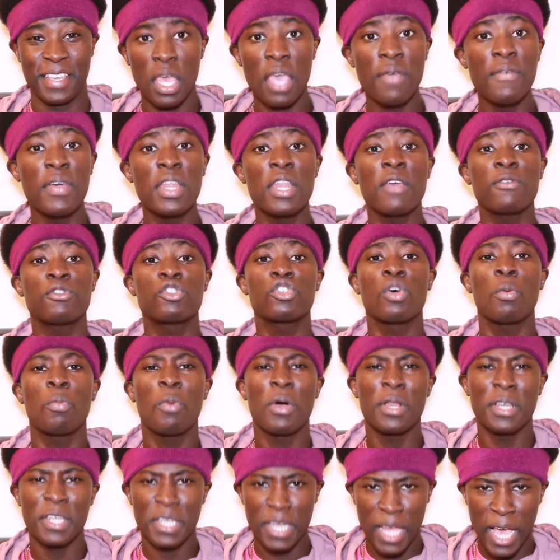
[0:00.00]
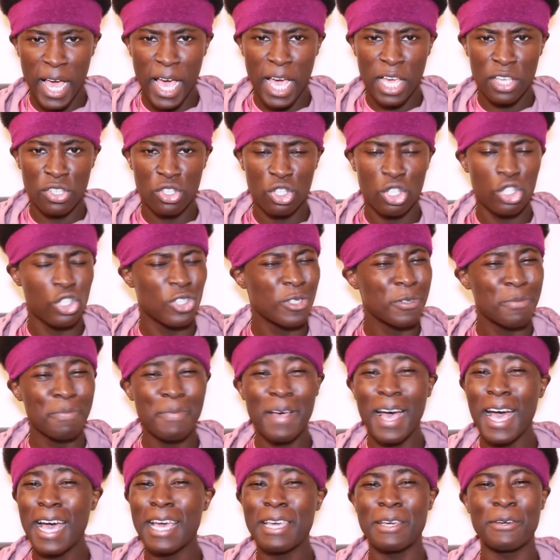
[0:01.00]
Even if someone dies, just
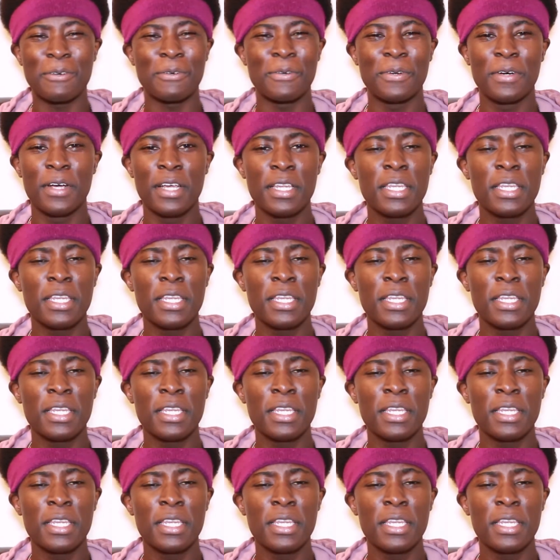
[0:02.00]
smile.